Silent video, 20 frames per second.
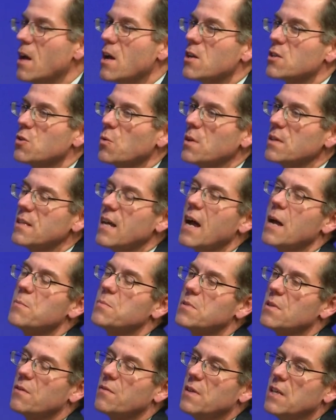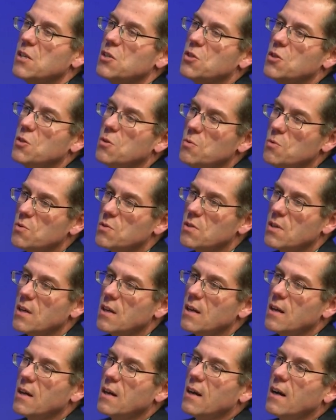So what types of issues,
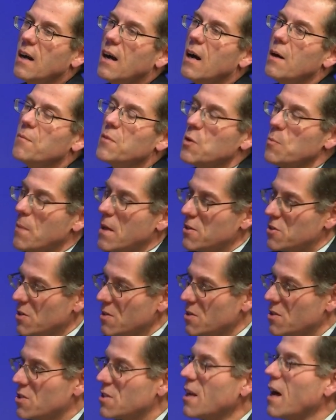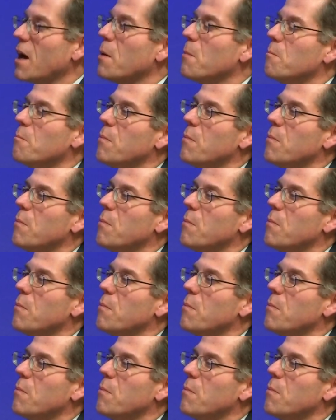you mentioned some,